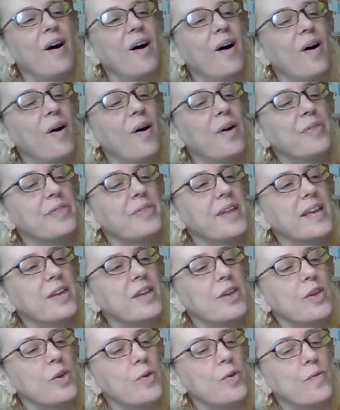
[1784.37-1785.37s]
Oh,
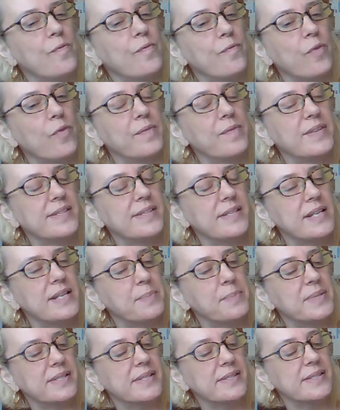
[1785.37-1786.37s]
thank you for
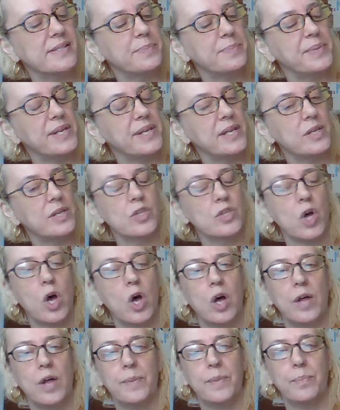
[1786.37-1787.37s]
visiting Missus B and
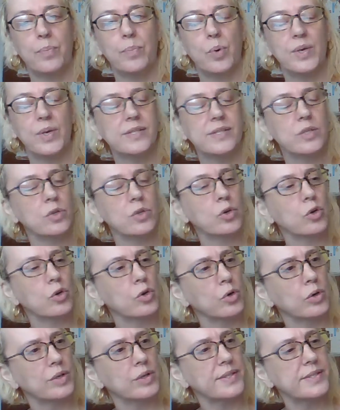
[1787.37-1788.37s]
all the boys and
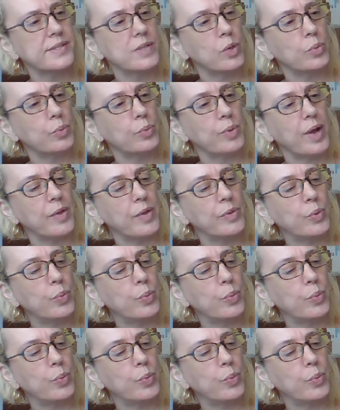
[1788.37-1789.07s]
girls around the